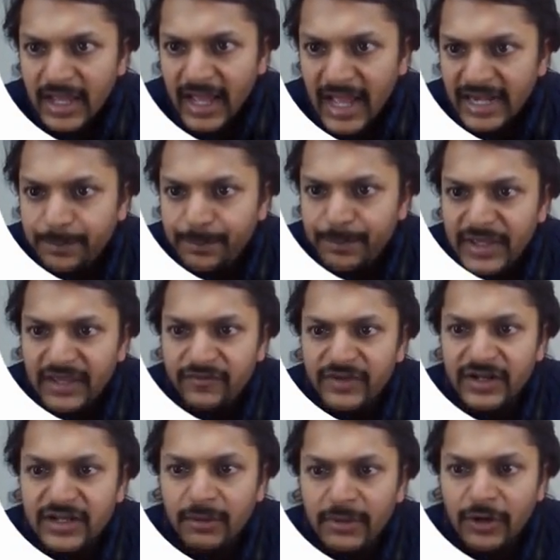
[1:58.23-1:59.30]
and P
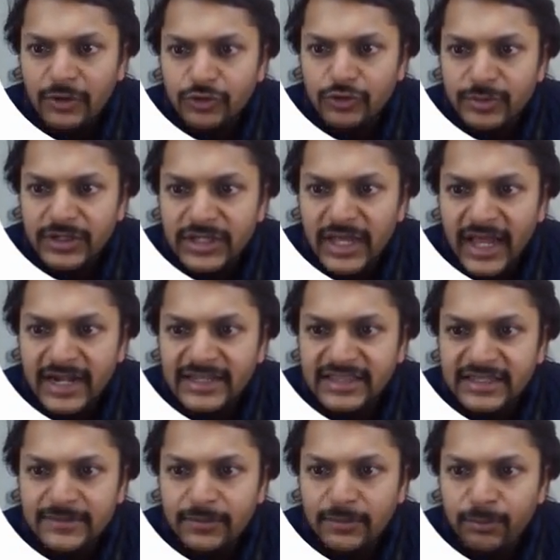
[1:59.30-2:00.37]
will come out to be at
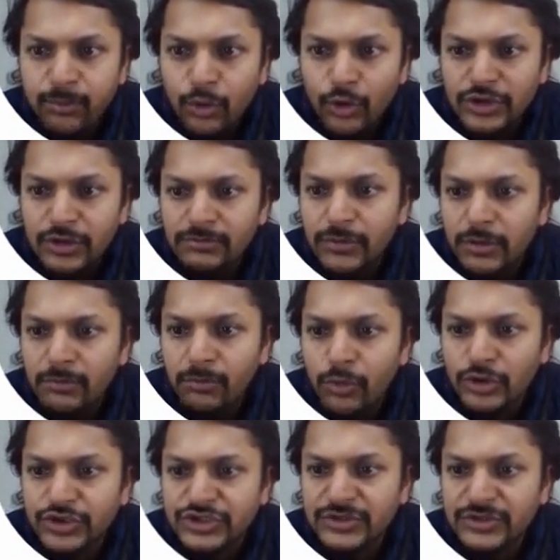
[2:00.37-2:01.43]
the bottom
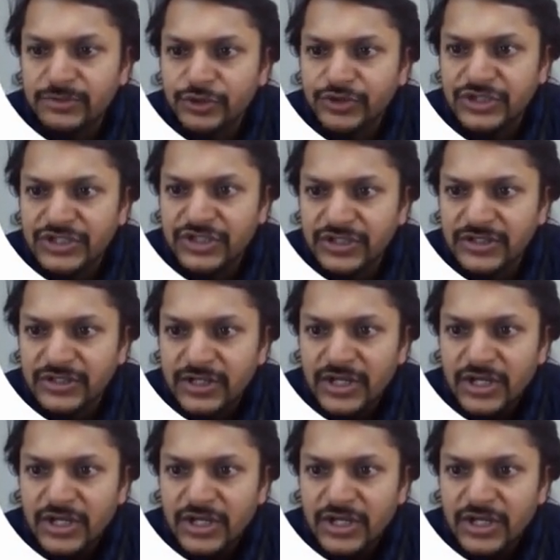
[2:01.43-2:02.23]
most position.